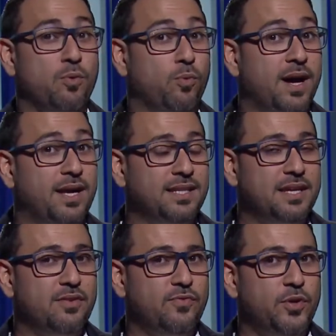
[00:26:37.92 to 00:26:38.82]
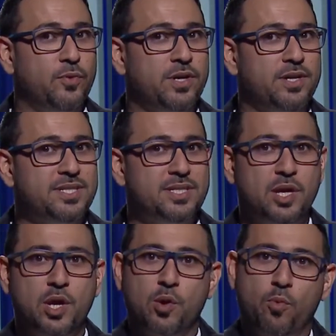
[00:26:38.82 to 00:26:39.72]
Well, viewers,
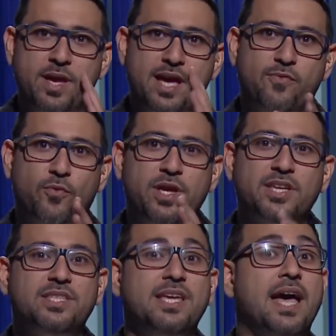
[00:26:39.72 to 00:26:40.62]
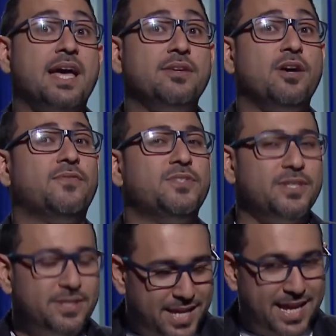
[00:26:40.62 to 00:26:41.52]
we have reached the end of
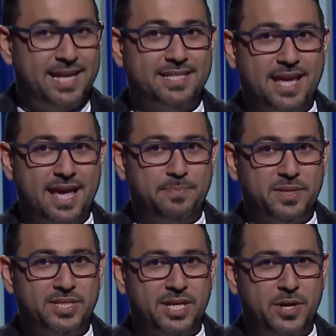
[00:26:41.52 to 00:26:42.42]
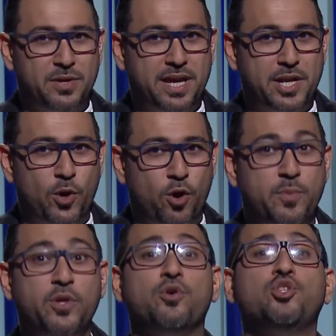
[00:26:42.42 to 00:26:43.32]
today's episode, and I hope
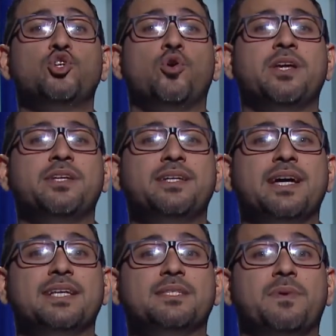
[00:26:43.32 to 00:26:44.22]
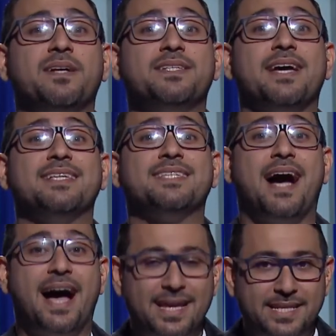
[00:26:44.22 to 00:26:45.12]
you enjoyed it as much as
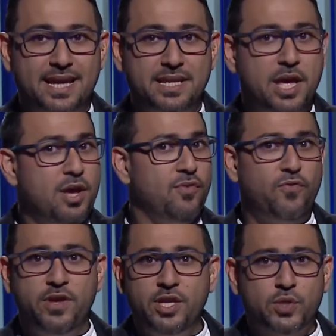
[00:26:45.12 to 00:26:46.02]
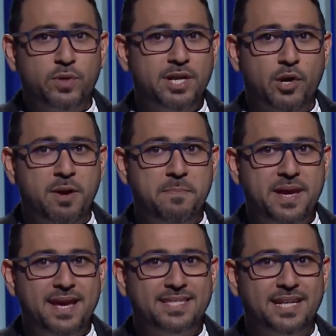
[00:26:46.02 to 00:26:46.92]
I did, featuring our
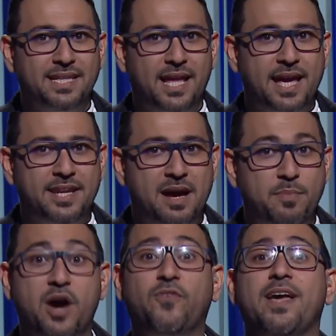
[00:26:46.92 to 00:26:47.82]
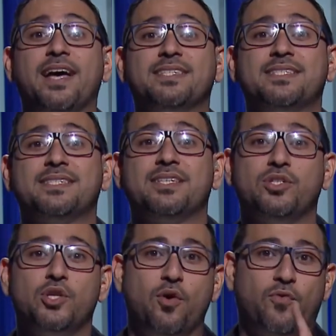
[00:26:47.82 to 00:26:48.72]
amazing lineup of guests.
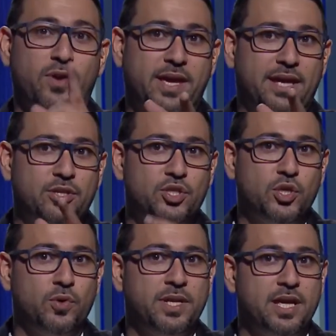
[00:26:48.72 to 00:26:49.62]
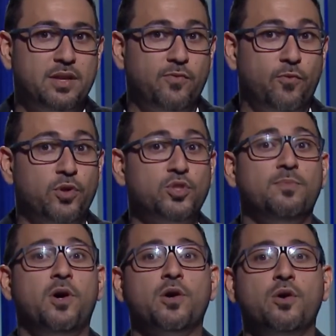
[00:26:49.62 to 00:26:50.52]
Don't forget to tune in for
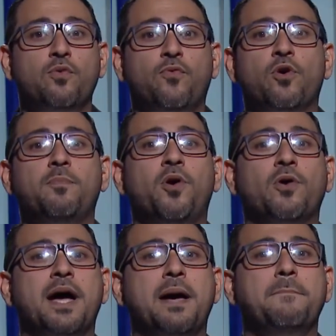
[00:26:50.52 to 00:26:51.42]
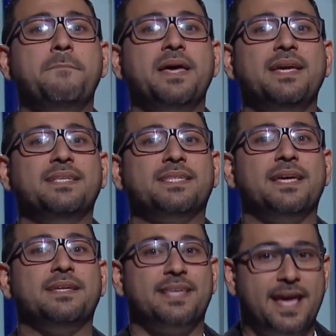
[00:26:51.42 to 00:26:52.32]
tomorrow for more
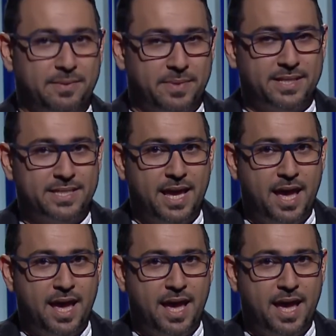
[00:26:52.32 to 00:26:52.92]
amazing segments.